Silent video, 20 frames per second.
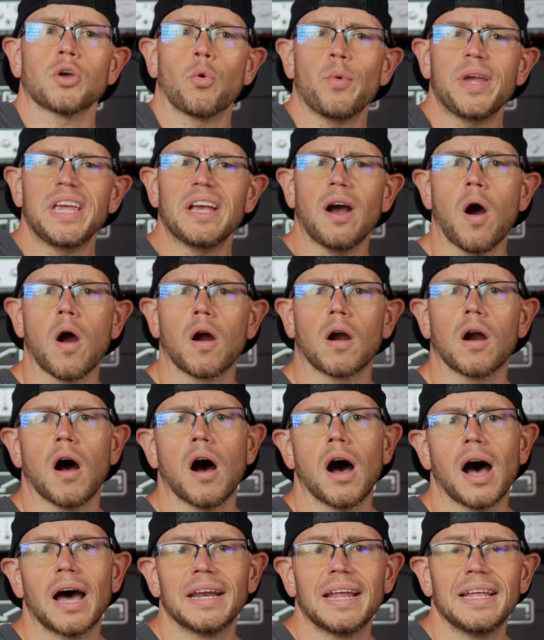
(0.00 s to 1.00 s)
so we
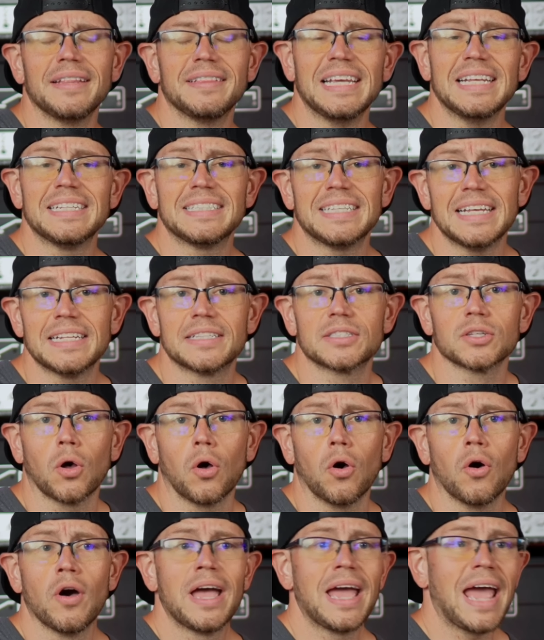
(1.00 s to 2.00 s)
are on the
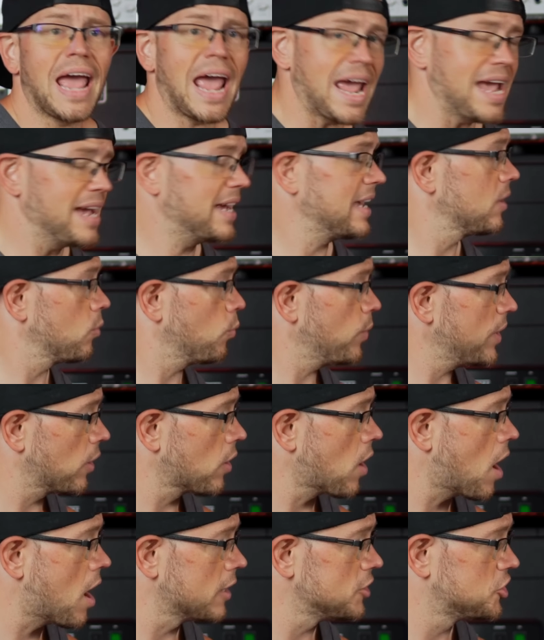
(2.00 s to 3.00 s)
Diezel Hagen.
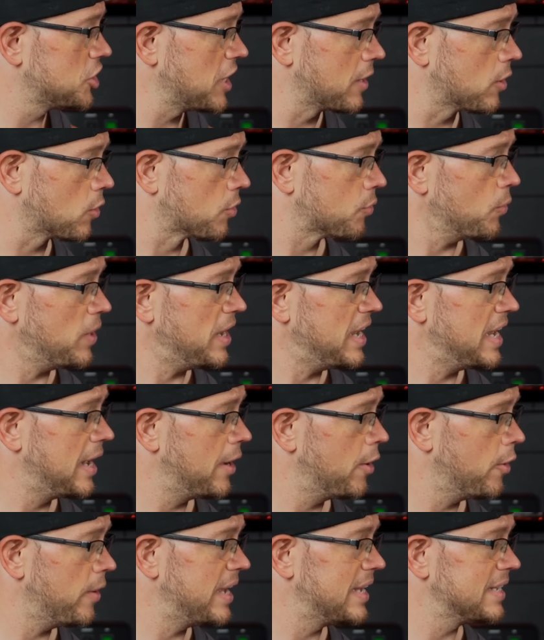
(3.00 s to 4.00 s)
We are on channel three.
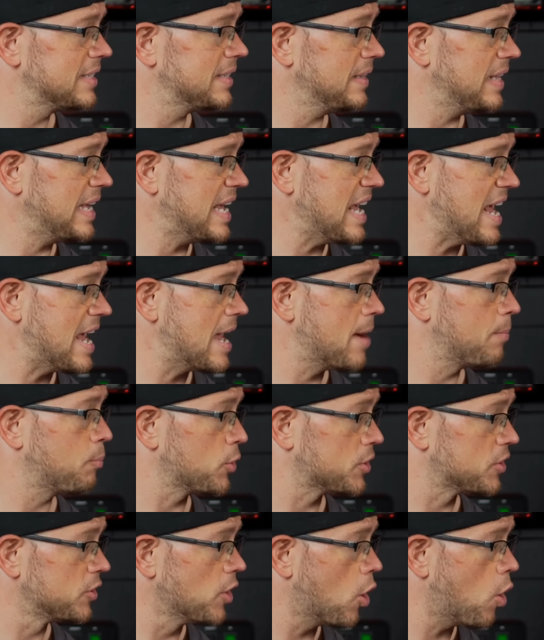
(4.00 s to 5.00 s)
Here is the
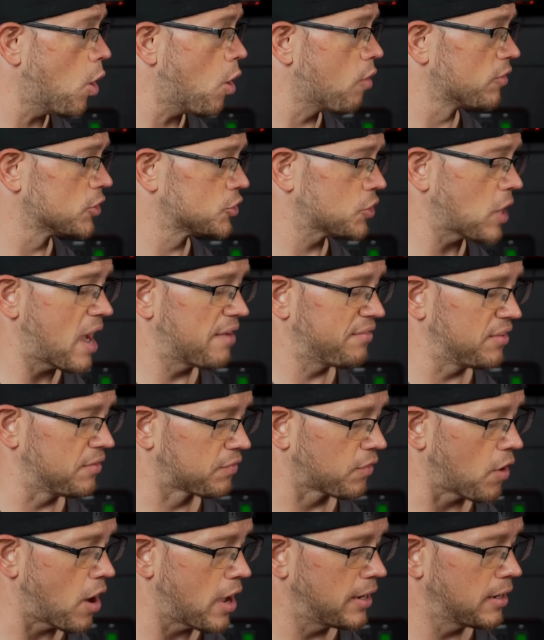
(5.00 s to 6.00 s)
amp with no overdrive
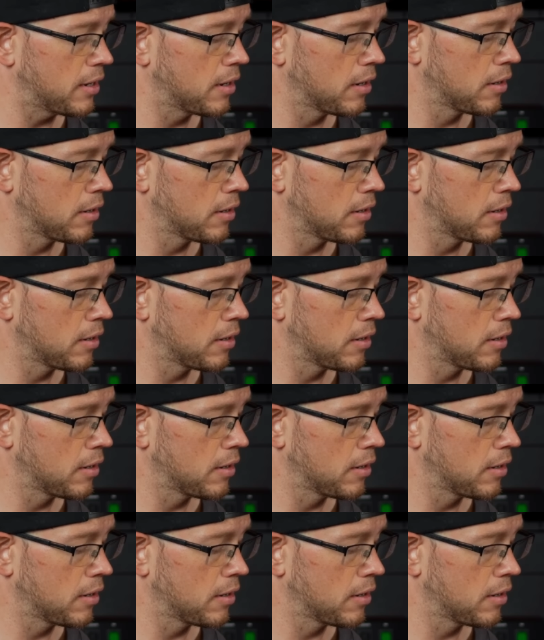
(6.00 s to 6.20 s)
in front.